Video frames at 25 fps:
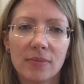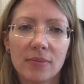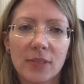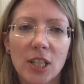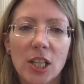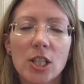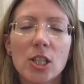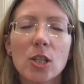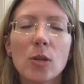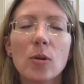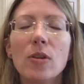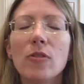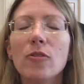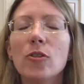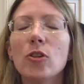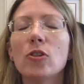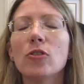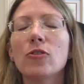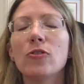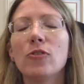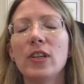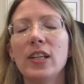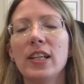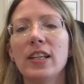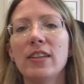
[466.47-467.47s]
So if you're
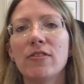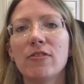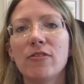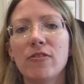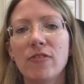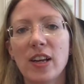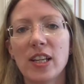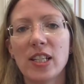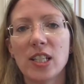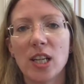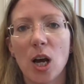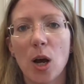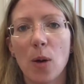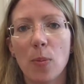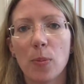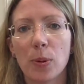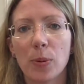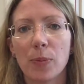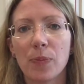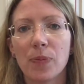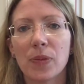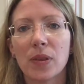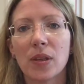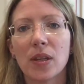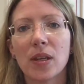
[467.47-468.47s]
feeling fed up
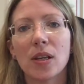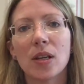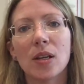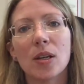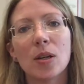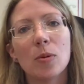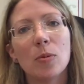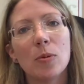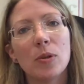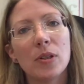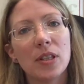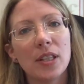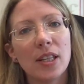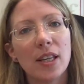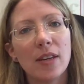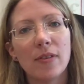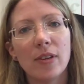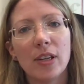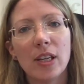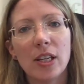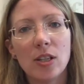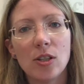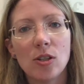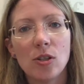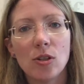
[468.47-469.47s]
with
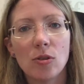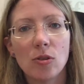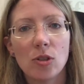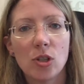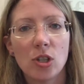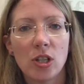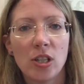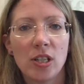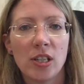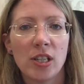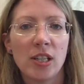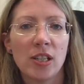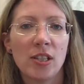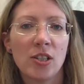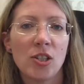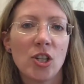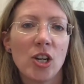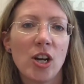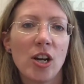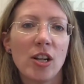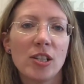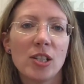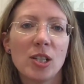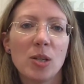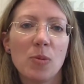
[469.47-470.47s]
giving in to your
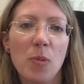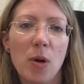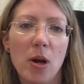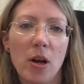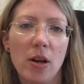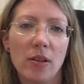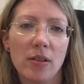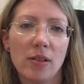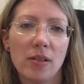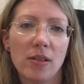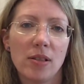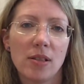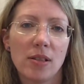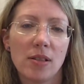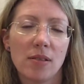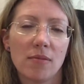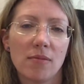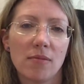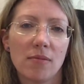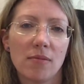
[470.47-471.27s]
child's demands,